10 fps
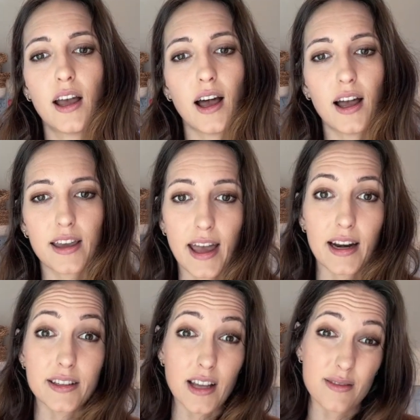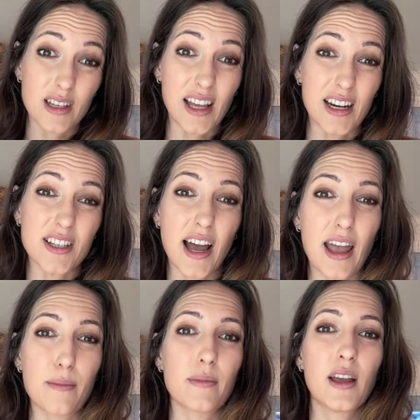Again, it saves you a lot of
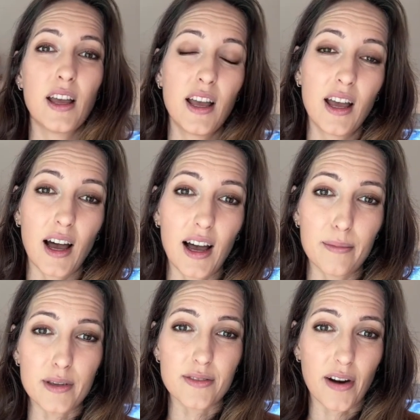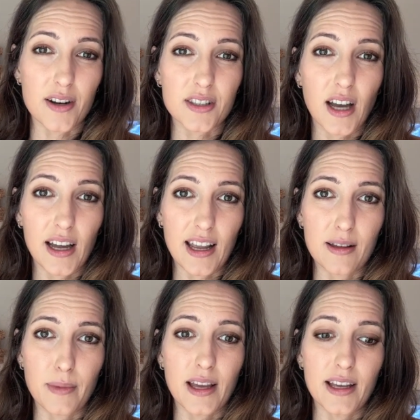time as far as
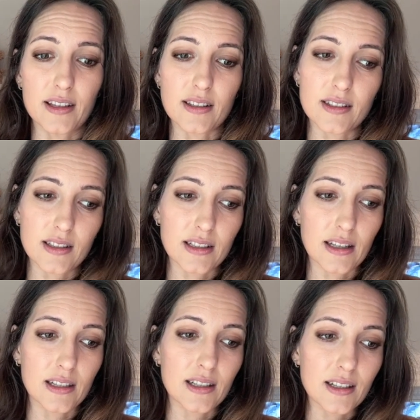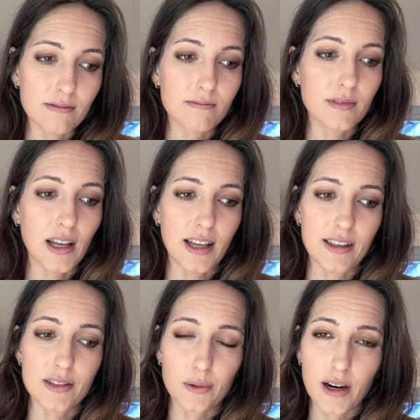cutting, because
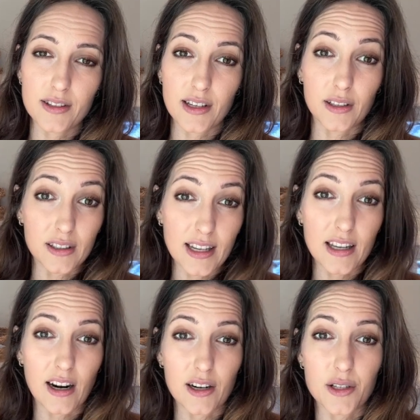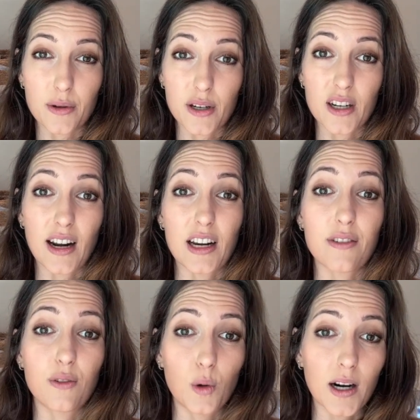the squares that you'll need are
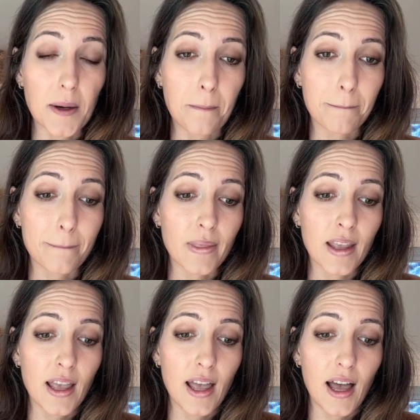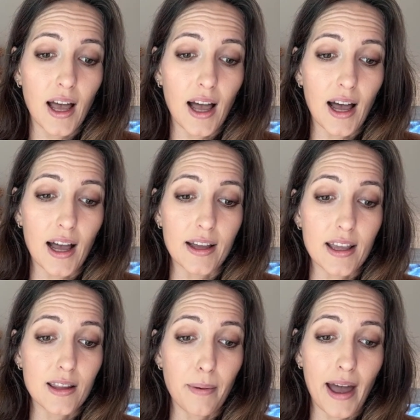294.
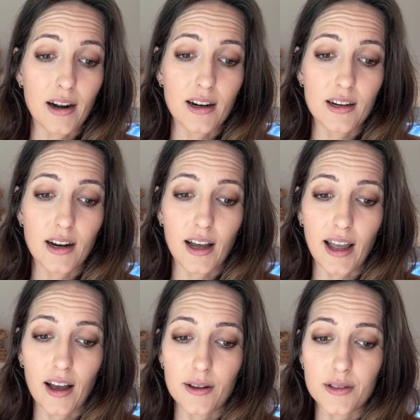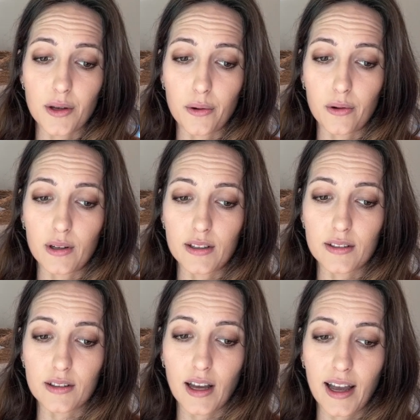In the pattern, I also
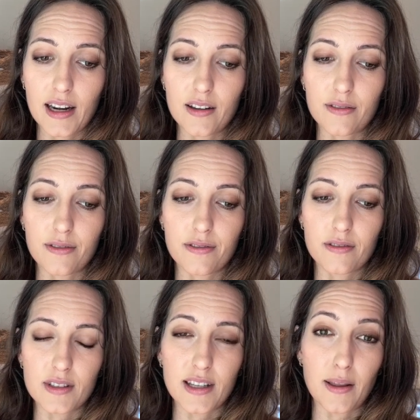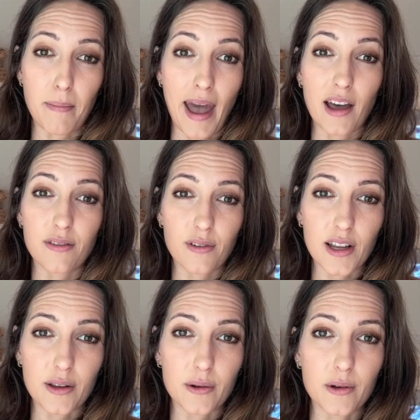kind of did the math for
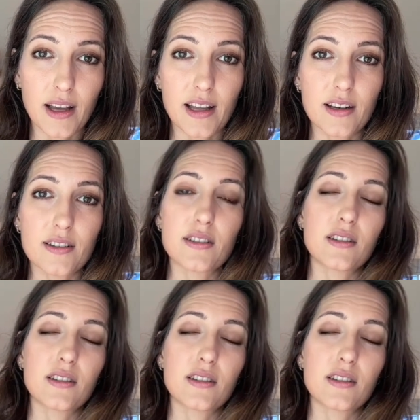you and